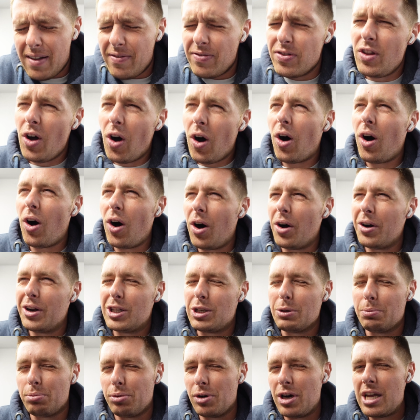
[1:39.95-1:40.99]
not harder
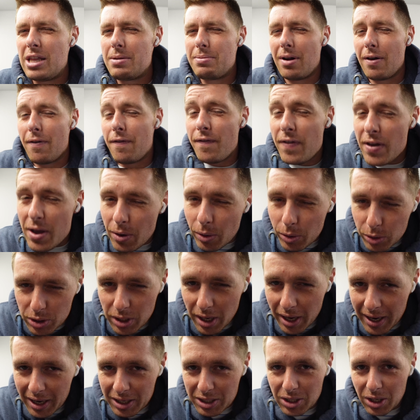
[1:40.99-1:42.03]
to breathe, but it feels
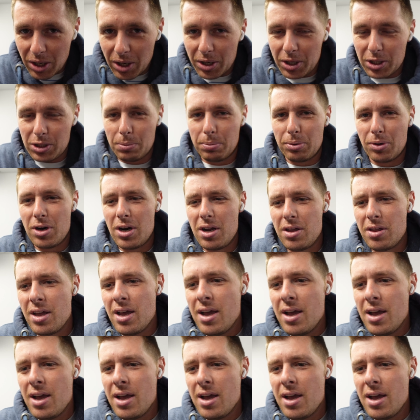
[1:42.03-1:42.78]
like it's harder to breathe,